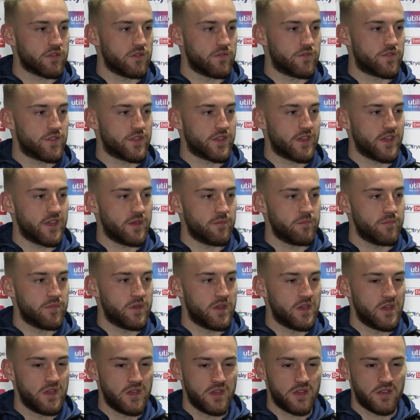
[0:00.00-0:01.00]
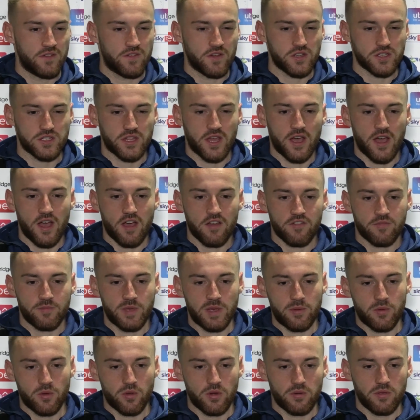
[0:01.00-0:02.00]
something for the game. First half,
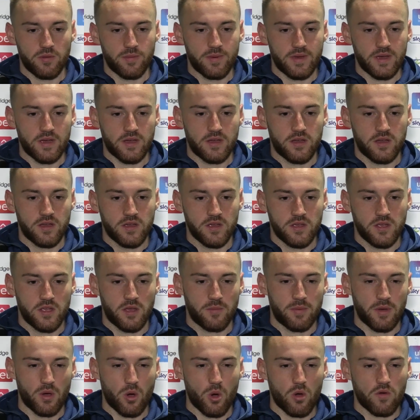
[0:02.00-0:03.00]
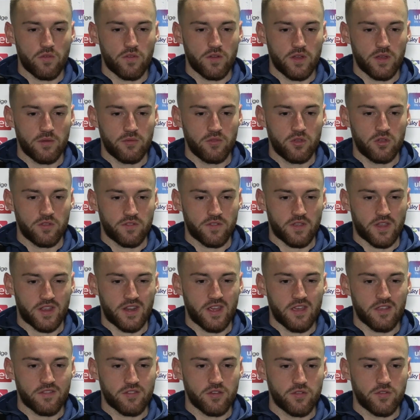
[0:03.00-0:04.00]
maybe we were a wee bit off it, not as
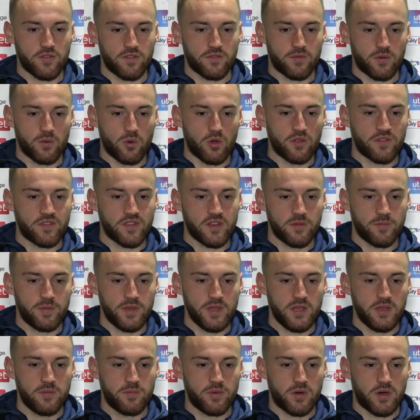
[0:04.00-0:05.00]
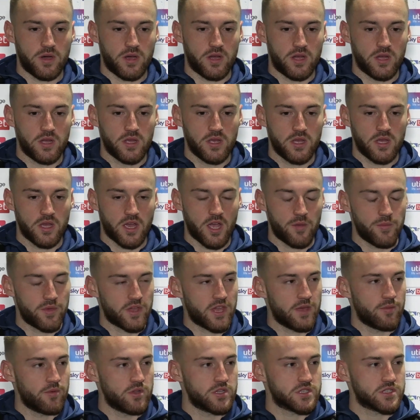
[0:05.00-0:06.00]
aggressive as we wanted to be, but I think we
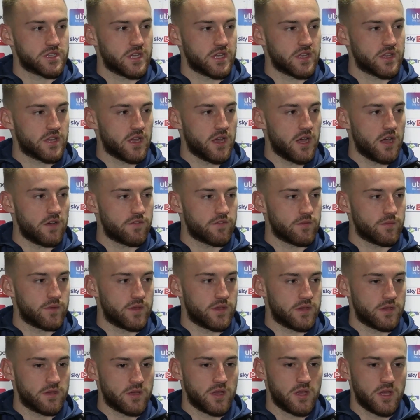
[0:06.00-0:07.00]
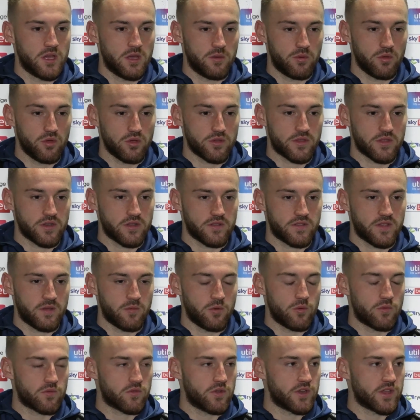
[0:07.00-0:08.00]
came out the second half and we looked at the
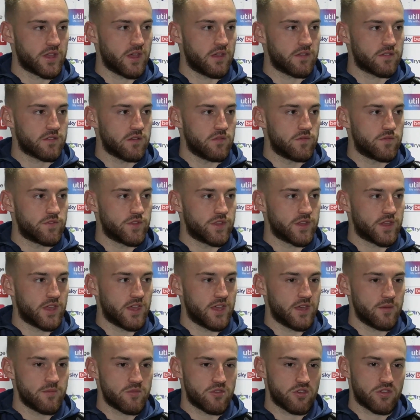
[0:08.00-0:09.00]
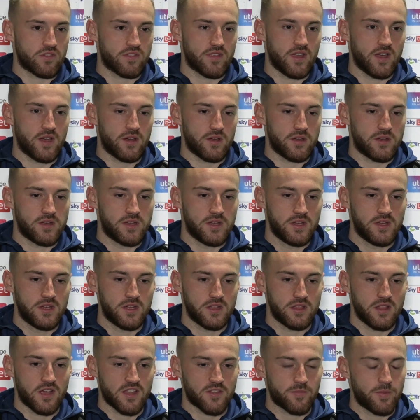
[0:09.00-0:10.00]
team that was going to get something for the game. Just that
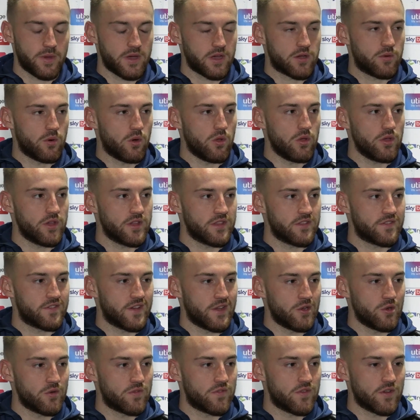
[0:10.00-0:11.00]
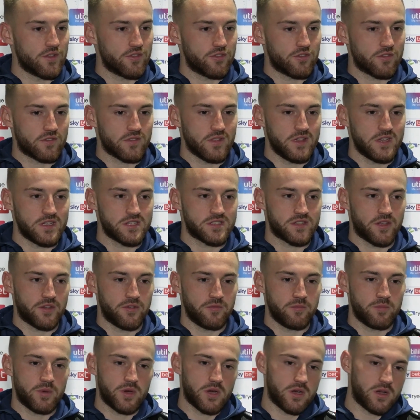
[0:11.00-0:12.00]
last bit of quality in the final third just let us
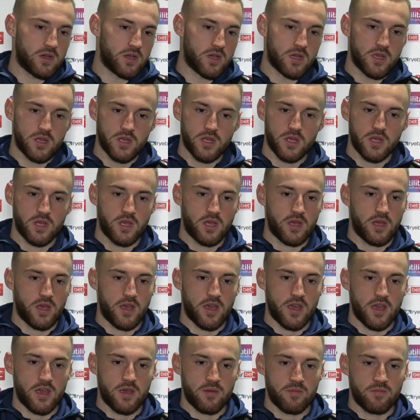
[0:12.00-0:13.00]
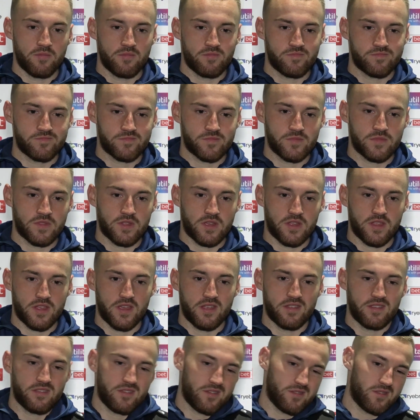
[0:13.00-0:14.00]
down, but at the
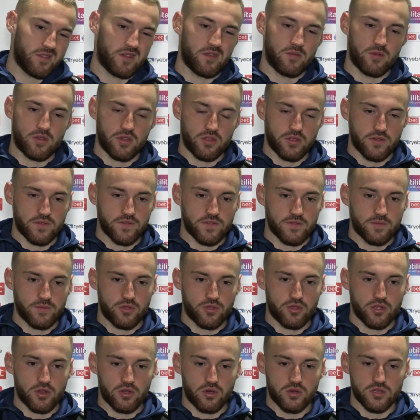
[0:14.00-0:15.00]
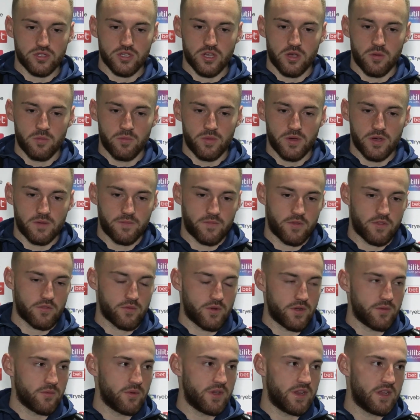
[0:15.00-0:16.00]
end of the day, we should have got something, but it's
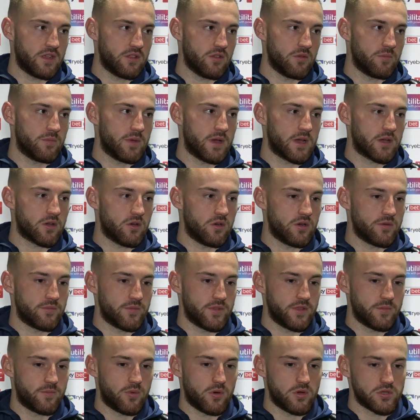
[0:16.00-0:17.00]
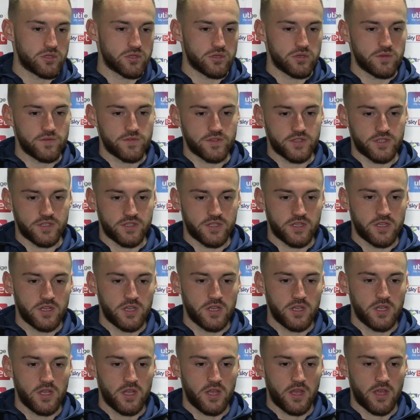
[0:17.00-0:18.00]
one that we need to look back on with the positives
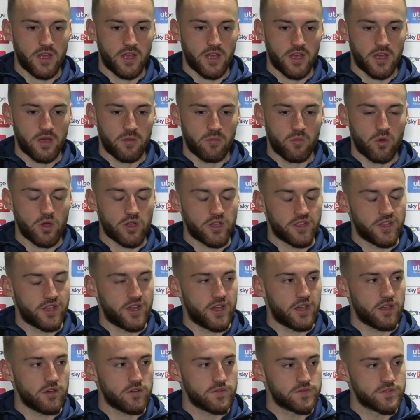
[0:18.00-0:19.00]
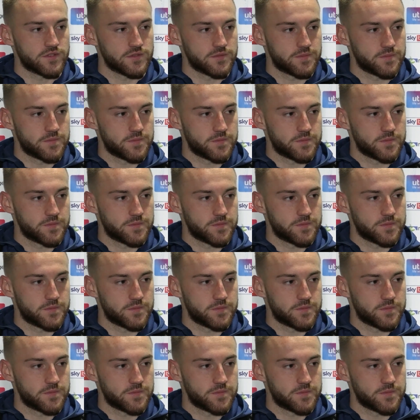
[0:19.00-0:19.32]
and working the negatives.